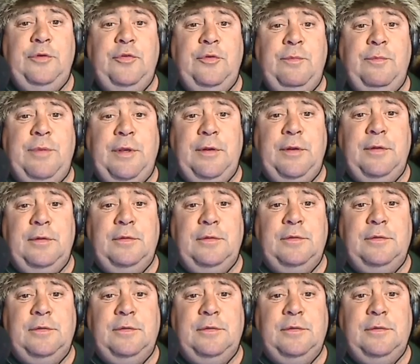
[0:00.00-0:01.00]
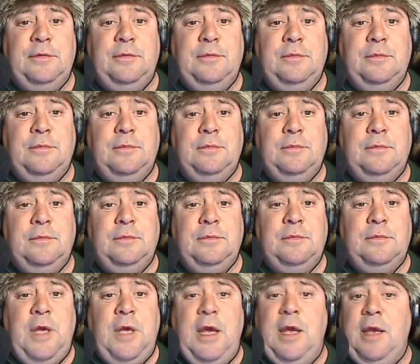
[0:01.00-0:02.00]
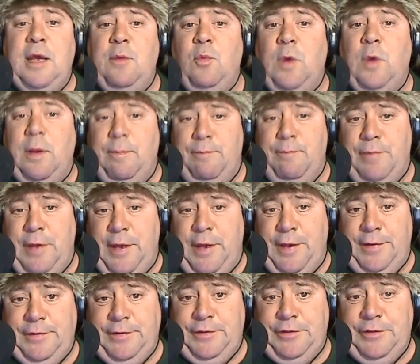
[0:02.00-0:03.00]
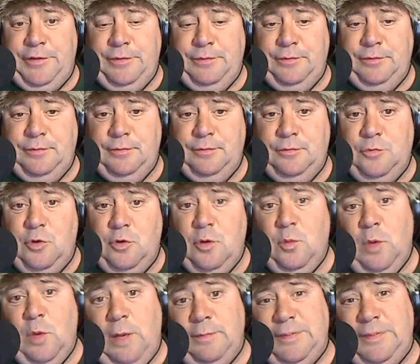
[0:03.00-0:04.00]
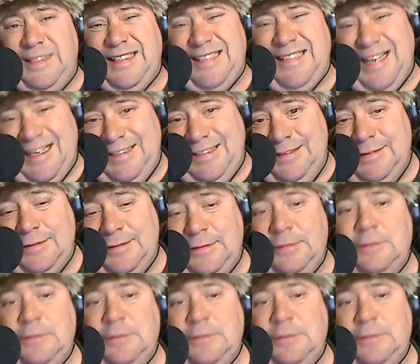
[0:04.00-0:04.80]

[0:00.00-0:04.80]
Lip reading: to build a web page or a website